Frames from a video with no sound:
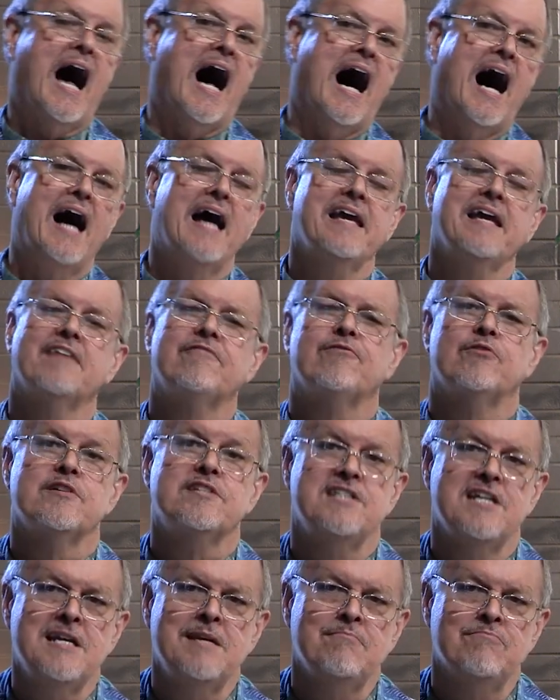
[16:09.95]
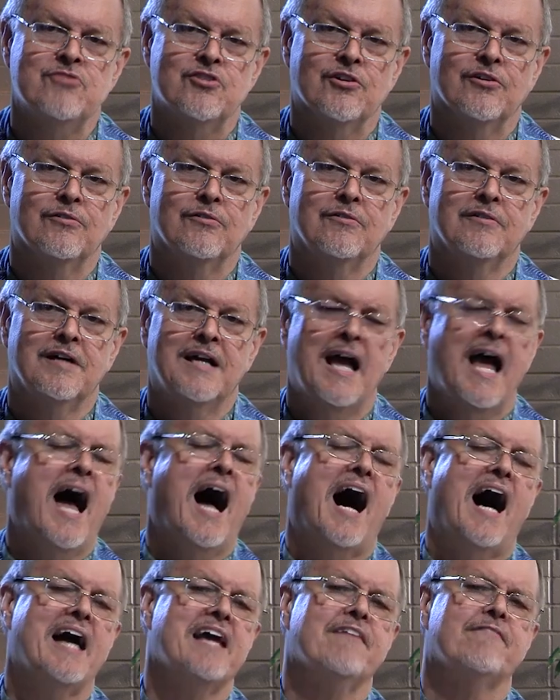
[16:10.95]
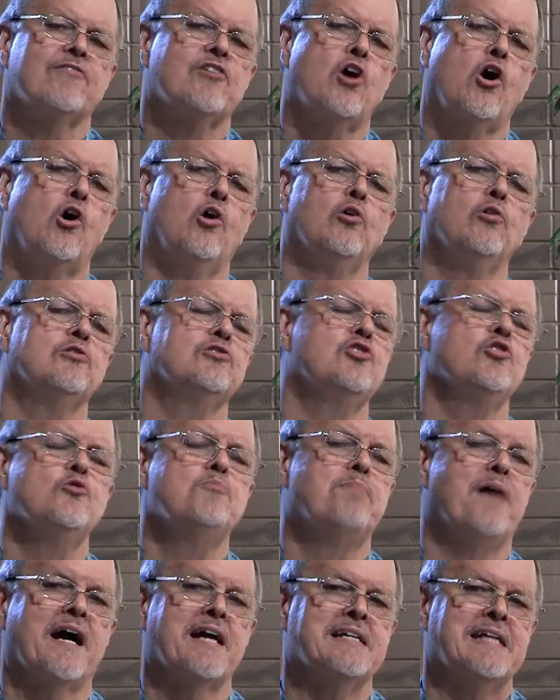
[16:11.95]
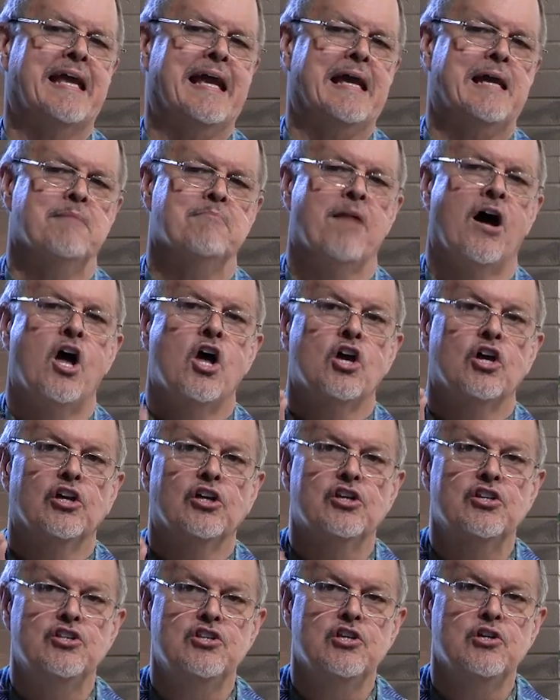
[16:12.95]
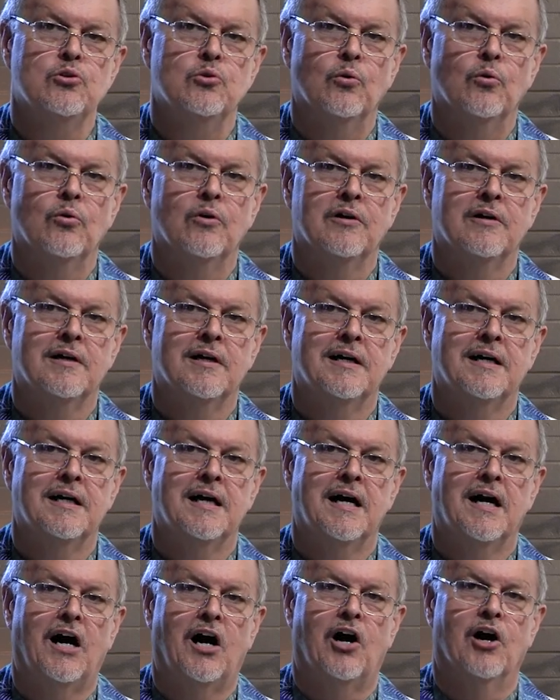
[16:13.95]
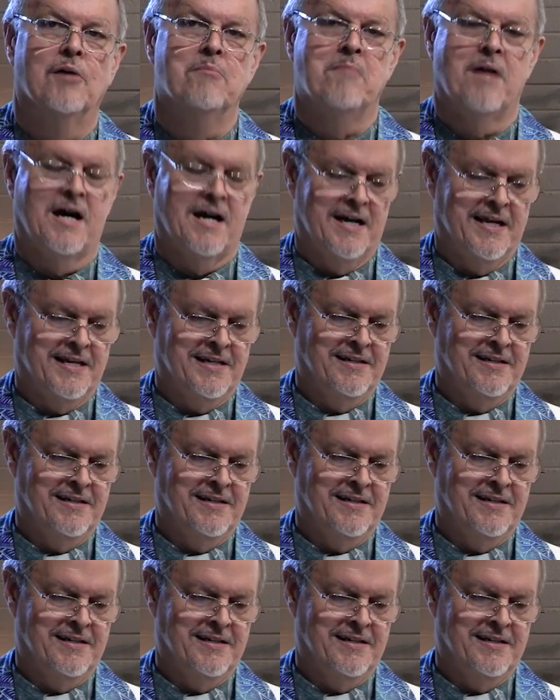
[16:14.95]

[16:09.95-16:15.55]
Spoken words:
I have redeemed you. I have called you by name. You are mine.